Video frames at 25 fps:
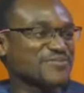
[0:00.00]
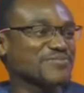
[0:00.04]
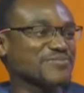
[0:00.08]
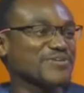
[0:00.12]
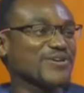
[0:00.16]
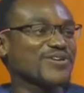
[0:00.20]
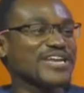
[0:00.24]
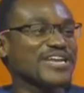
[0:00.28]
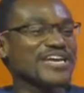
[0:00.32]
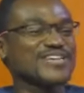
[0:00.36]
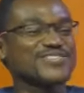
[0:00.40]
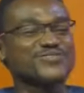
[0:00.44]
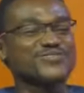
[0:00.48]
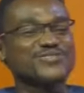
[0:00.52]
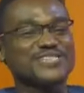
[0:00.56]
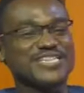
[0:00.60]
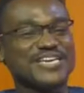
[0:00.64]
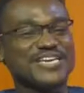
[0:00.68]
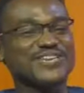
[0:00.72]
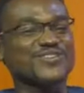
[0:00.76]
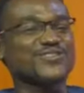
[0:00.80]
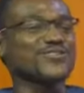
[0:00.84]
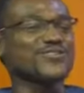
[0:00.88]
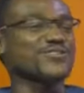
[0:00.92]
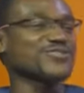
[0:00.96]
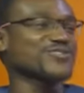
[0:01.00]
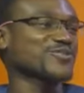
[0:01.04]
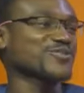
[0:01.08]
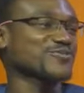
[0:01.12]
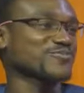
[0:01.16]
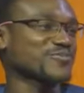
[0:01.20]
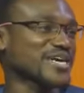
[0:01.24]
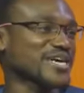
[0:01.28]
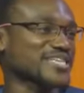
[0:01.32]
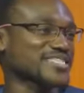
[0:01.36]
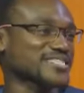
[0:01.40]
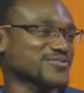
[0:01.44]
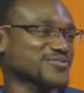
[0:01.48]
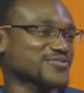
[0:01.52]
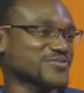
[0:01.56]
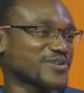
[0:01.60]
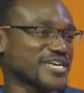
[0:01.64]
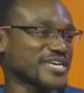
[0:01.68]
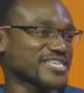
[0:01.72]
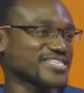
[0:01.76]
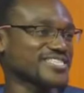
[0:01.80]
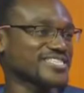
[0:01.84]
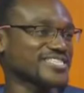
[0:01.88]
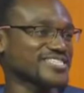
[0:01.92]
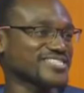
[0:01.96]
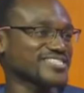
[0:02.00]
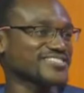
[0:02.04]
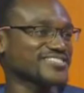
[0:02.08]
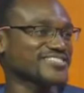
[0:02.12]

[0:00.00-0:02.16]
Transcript: But I would like to hear your parting words.